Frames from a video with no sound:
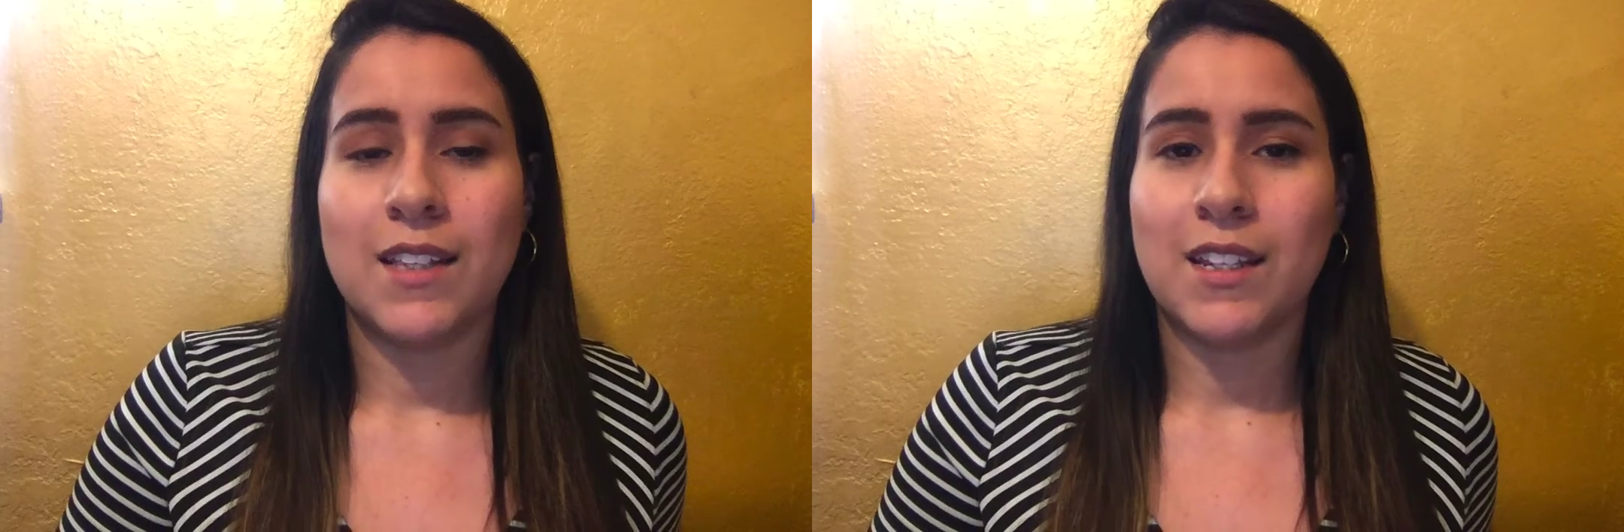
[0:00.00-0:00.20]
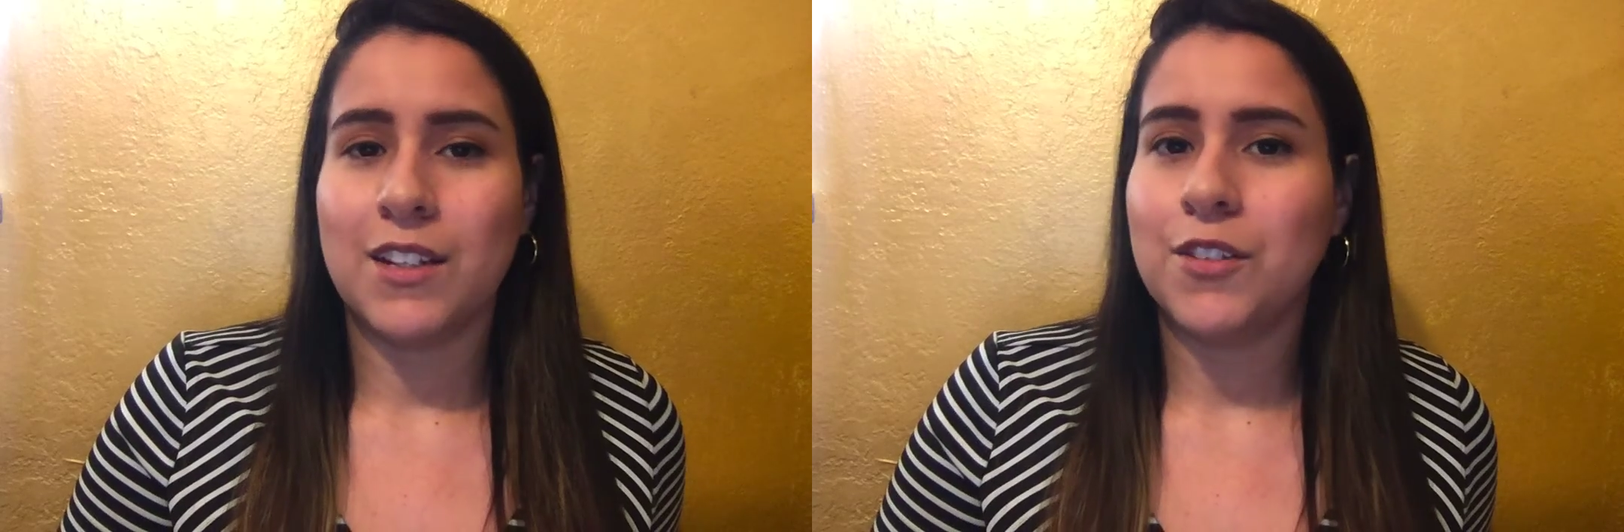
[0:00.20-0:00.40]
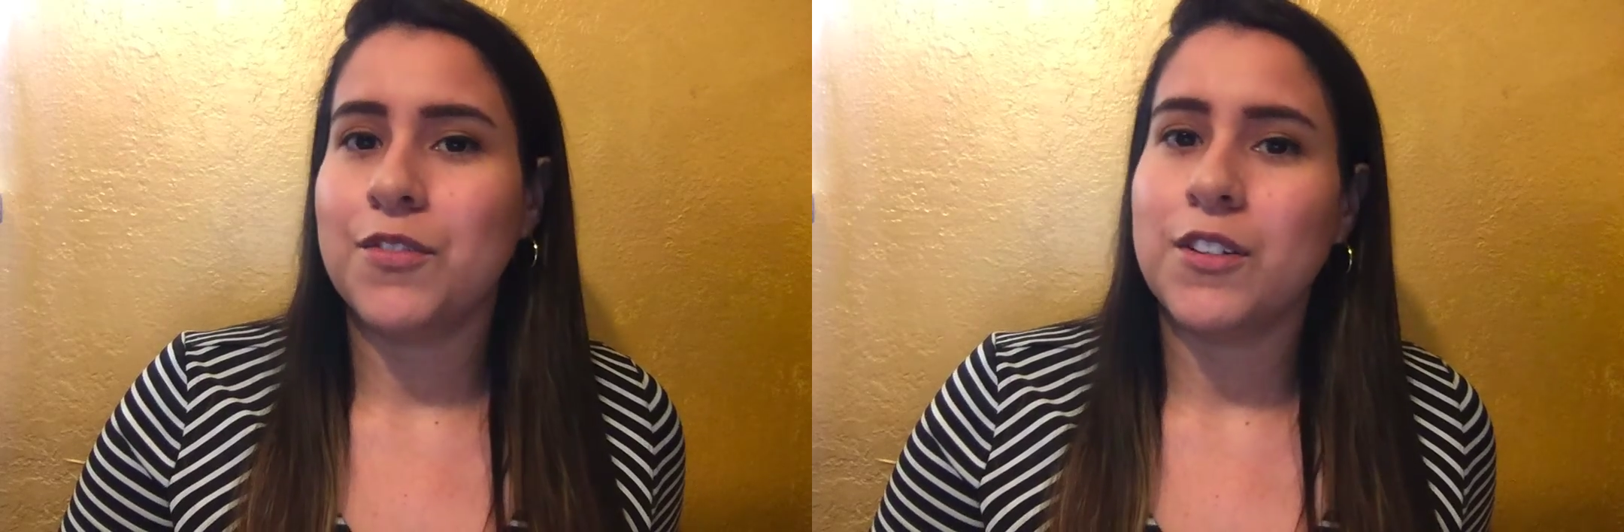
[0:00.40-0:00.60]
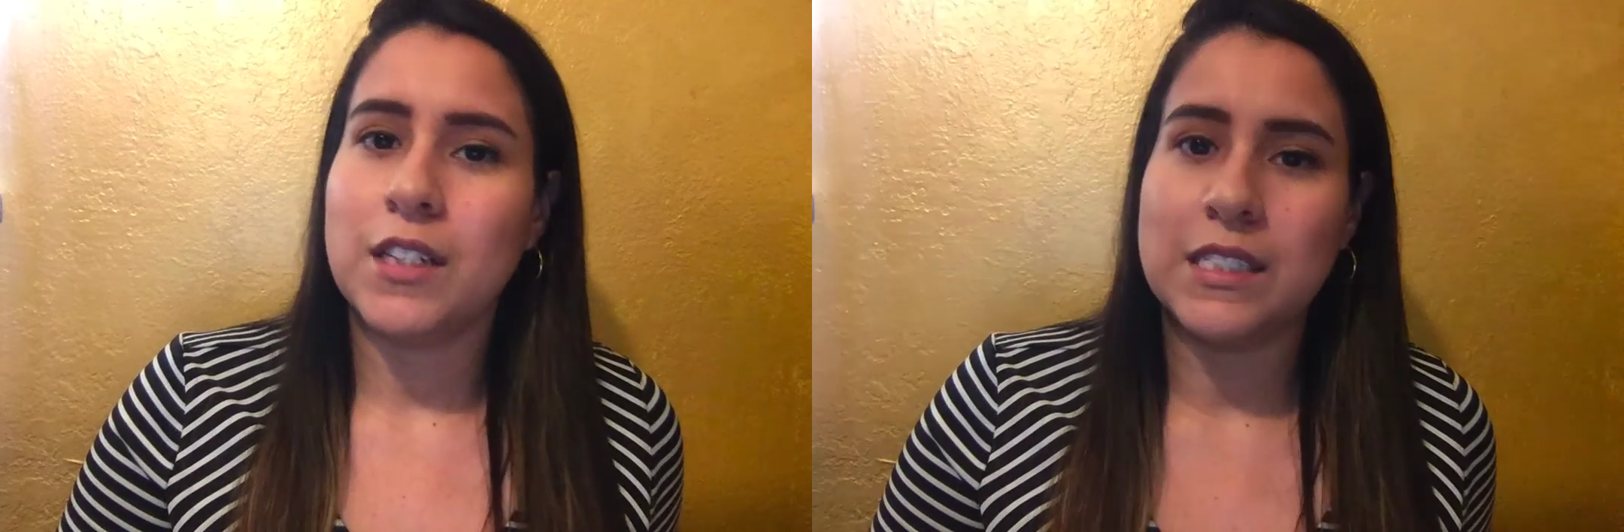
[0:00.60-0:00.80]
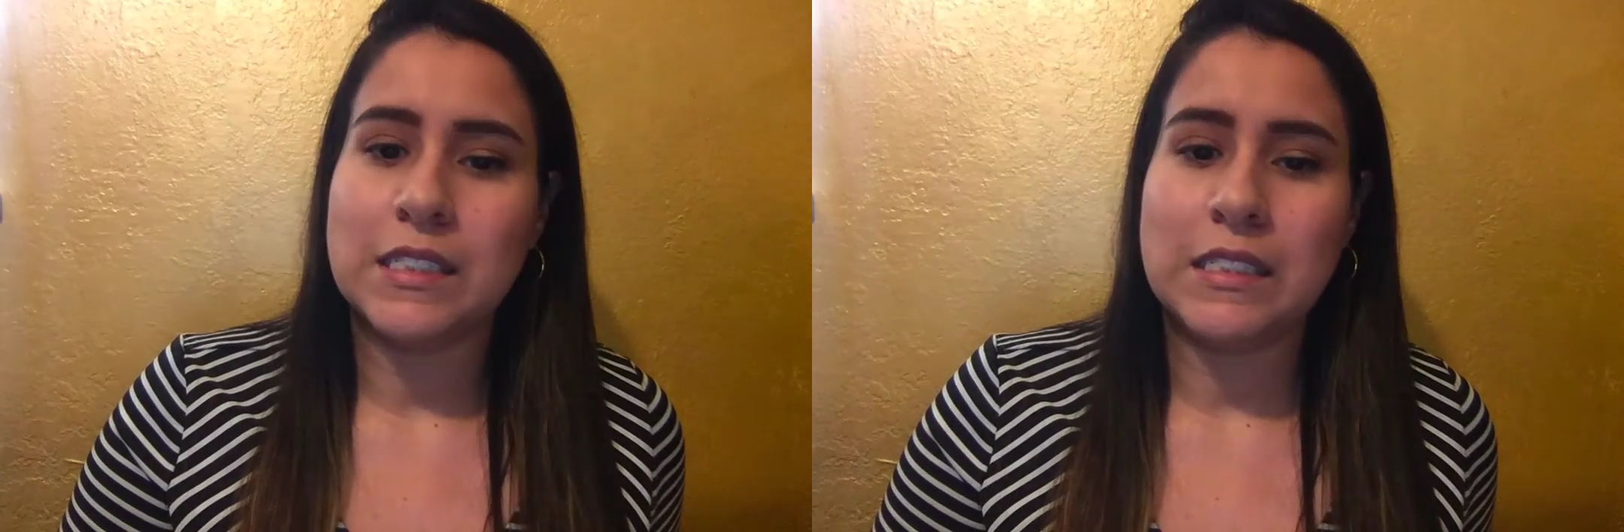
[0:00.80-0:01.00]
Thank you for
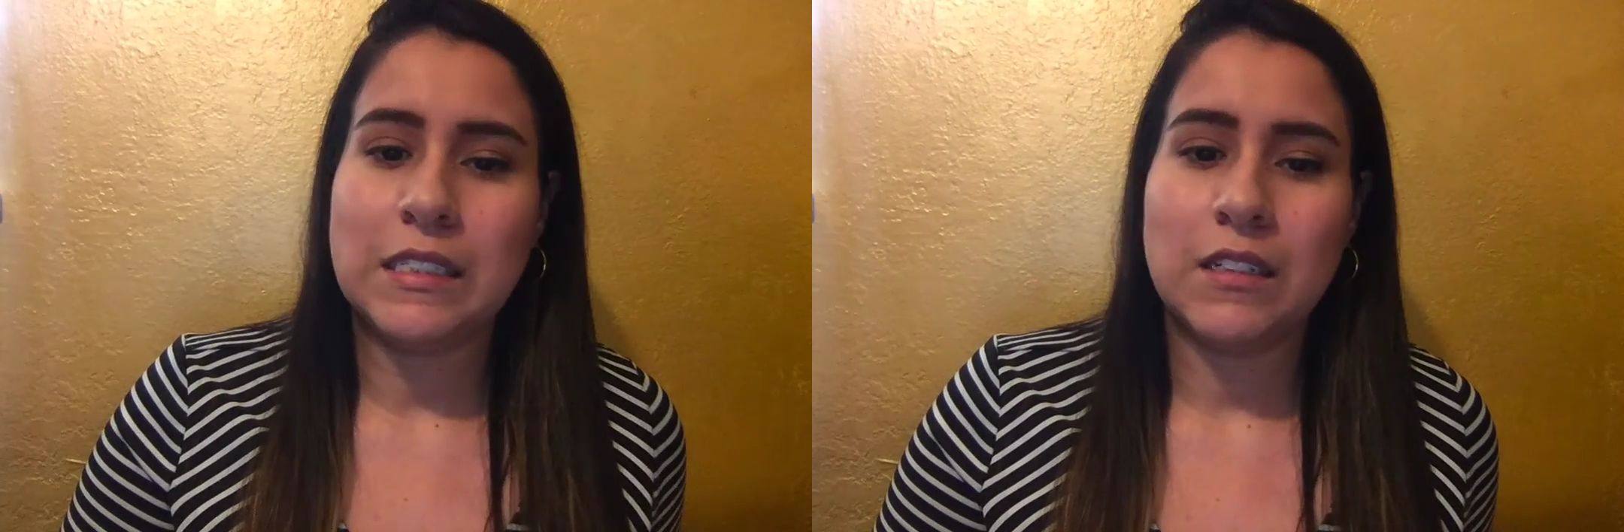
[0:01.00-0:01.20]
listening,